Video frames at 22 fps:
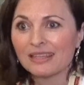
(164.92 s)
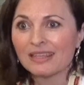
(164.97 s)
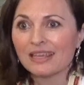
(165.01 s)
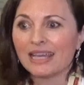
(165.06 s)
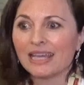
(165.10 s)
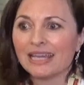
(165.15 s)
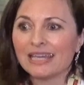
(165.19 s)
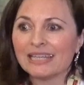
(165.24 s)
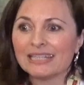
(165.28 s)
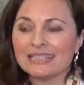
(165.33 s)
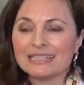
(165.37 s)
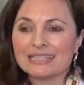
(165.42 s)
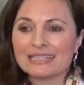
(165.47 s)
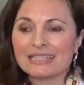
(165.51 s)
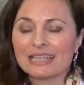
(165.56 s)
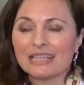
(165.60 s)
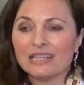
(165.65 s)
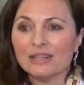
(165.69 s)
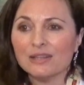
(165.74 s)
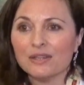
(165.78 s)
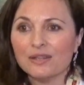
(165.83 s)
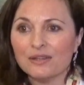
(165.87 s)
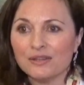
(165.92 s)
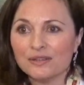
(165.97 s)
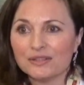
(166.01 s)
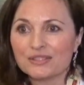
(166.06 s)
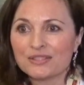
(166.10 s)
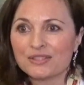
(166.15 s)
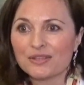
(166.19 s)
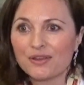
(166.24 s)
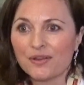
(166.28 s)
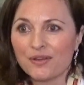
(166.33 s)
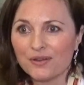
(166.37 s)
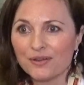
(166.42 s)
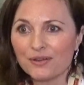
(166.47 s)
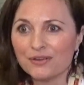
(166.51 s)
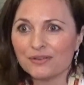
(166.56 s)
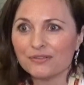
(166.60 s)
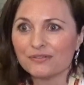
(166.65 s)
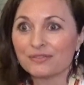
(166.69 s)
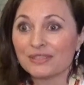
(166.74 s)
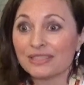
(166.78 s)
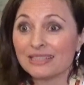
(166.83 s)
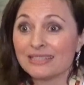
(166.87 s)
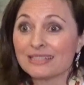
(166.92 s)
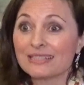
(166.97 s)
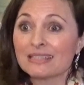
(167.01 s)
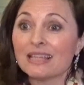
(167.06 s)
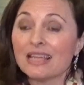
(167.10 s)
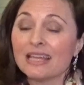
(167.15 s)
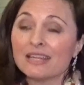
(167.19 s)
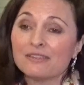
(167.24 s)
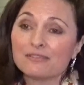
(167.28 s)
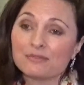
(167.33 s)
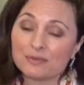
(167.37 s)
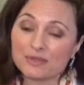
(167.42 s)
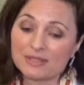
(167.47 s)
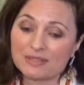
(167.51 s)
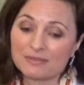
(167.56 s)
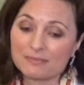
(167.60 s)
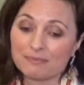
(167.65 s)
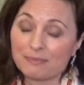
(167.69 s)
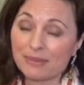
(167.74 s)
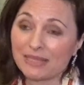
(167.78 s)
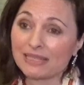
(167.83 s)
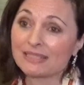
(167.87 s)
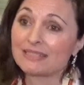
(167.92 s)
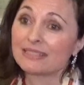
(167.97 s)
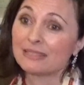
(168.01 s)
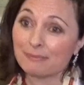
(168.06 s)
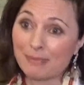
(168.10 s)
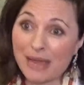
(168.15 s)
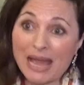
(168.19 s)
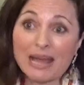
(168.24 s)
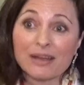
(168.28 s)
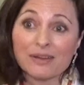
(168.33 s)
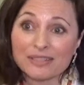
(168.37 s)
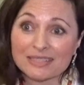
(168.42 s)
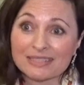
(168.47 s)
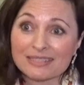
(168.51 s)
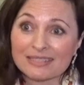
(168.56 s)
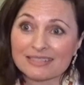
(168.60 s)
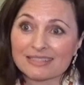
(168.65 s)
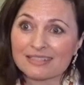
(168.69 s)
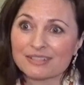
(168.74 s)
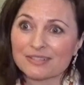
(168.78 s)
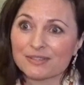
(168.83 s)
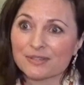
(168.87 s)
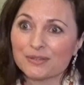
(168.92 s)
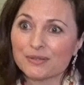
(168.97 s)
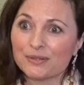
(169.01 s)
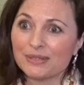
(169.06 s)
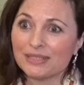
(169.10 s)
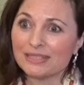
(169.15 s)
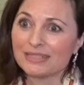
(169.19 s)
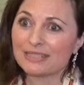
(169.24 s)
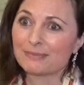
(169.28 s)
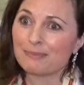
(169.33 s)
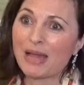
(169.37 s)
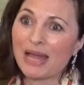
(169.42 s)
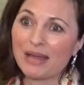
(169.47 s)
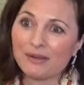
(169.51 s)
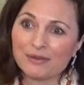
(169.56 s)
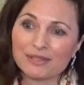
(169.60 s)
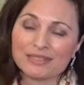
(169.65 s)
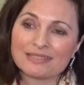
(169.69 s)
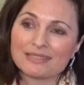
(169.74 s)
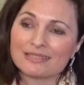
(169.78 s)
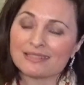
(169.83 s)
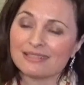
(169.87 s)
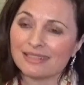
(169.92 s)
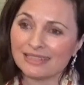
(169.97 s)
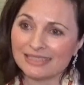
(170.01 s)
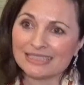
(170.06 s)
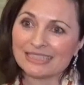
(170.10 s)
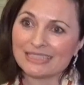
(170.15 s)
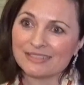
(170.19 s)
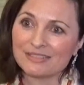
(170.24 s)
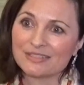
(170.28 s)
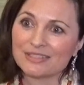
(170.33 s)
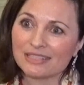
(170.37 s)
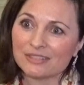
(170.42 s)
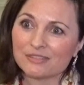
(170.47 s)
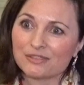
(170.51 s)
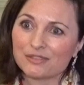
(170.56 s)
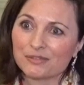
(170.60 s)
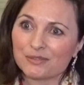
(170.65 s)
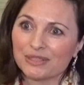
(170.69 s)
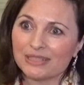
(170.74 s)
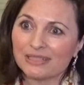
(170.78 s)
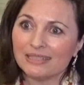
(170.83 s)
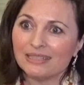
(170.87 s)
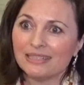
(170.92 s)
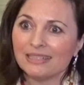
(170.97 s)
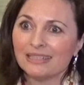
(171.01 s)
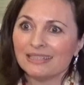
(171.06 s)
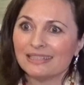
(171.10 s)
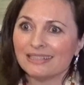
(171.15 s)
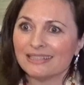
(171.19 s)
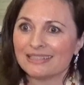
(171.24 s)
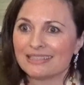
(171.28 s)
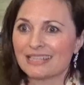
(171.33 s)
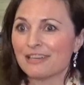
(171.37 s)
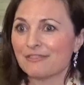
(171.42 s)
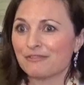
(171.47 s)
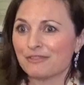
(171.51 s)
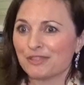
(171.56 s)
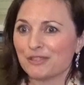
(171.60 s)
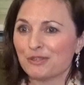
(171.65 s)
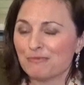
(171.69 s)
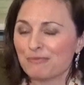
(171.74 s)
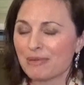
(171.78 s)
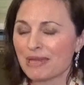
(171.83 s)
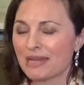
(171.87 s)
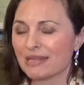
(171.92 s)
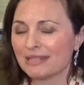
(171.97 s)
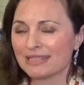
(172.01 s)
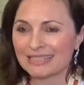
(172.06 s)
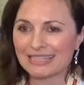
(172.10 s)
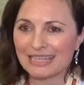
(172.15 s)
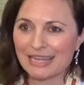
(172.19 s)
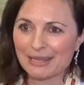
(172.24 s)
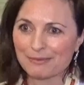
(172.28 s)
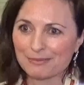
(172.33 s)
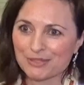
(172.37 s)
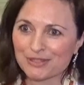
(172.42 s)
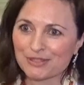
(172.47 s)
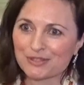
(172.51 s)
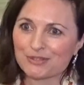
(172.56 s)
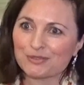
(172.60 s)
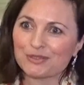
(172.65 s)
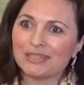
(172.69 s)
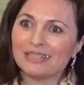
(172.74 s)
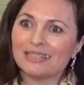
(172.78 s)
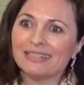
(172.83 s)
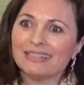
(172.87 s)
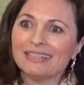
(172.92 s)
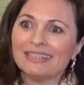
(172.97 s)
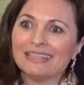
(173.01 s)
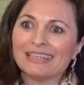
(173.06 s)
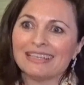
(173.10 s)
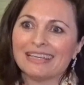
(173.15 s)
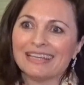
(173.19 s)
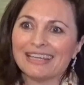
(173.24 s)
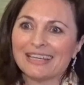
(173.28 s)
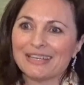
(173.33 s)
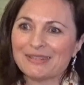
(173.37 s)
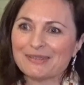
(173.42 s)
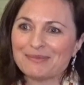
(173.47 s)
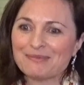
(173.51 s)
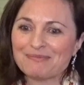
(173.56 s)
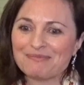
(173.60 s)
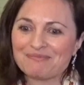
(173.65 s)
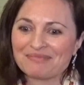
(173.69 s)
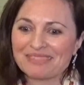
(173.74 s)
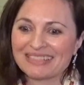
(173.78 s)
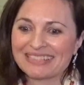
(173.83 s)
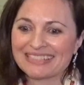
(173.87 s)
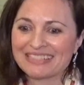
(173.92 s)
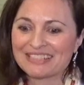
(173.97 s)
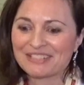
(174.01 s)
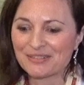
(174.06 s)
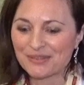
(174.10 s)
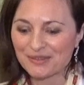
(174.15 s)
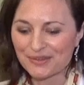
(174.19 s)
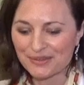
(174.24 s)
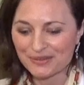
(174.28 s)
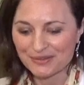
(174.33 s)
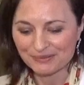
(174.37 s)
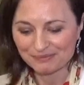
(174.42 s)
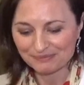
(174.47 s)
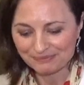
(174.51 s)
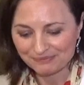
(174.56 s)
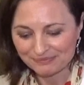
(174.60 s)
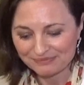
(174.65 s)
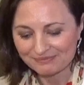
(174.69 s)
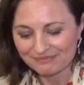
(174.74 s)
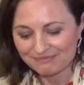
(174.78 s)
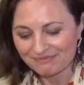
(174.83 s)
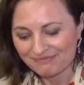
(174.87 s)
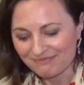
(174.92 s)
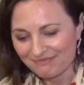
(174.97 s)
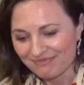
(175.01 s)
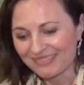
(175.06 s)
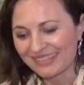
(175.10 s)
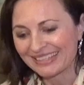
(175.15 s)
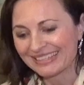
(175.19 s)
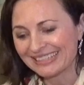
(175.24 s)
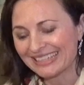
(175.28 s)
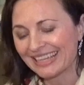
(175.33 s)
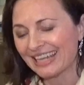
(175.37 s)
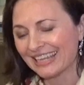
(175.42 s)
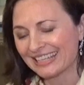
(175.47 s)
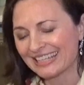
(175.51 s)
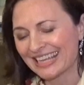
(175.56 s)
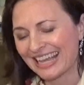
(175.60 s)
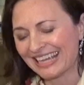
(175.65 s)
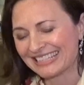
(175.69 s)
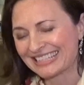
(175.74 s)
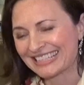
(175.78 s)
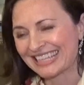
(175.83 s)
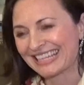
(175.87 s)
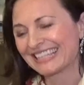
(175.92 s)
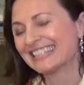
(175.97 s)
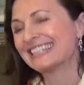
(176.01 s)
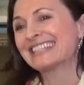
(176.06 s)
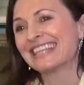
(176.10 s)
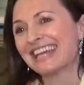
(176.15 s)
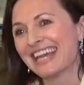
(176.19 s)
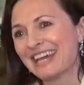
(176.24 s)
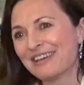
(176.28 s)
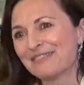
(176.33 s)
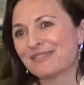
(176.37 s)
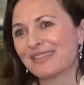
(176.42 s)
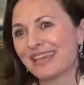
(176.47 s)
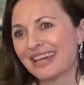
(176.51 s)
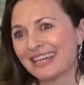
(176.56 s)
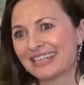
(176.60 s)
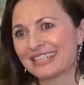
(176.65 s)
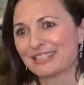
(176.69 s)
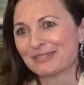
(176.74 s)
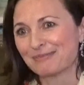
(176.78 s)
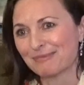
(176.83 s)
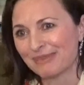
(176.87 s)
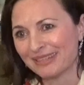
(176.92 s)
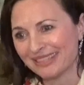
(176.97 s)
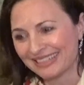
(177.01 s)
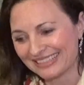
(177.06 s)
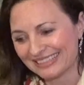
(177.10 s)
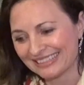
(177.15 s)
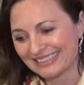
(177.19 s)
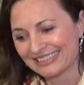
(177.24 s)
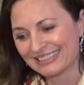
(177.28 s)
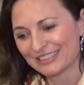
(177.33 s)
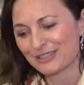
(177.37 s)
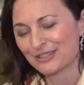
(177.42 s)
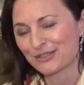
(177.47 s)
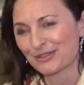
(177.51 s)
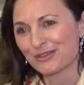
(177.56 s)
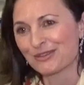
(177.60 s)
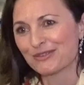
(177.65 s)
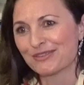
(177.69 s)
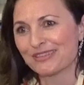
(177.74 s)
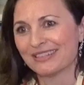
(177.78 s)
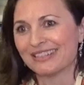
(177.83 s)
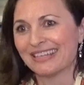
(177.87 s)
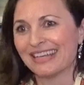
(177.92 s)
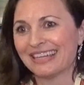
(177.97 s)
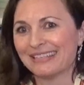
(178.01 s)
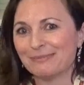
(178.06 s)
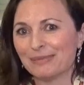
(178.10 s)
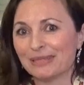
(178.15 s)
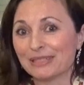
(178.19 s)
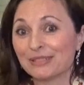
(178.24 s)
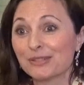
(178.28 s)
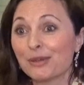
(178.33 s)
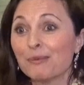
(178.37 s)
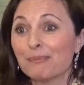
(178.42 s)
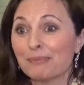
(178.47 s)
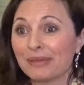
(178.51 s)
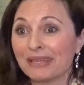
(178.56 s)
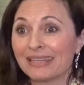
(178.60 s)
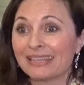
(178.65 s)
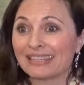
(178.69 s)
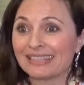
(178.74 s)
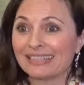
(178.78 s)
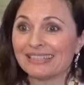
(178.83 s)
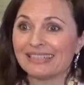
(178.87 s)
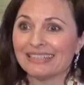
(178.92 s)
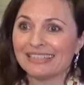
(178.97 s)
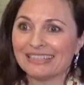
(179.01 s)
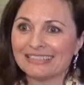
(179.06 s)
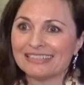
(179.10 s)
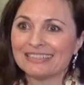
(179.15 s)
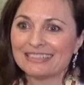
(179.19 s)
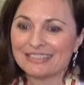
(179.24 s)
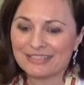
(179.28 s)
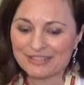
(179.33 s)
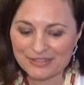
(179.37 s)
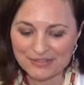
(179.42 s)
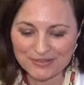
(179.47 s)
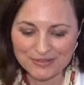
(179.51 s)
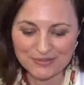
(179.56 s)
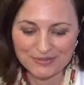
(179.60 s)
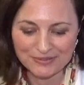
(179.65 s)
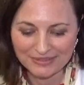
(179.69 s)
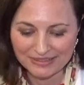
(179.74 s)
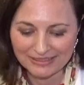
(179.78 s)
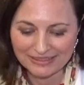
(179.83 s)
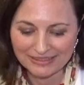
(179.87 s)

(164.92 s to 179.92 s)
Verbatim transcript: and a lot of his life was based in Paris. So it's Paris, it's 19th century, it's Alfred Nobel, it's chemistry. Um, so yeah, I, I, tend to have that as my genre and my topic. Uh, so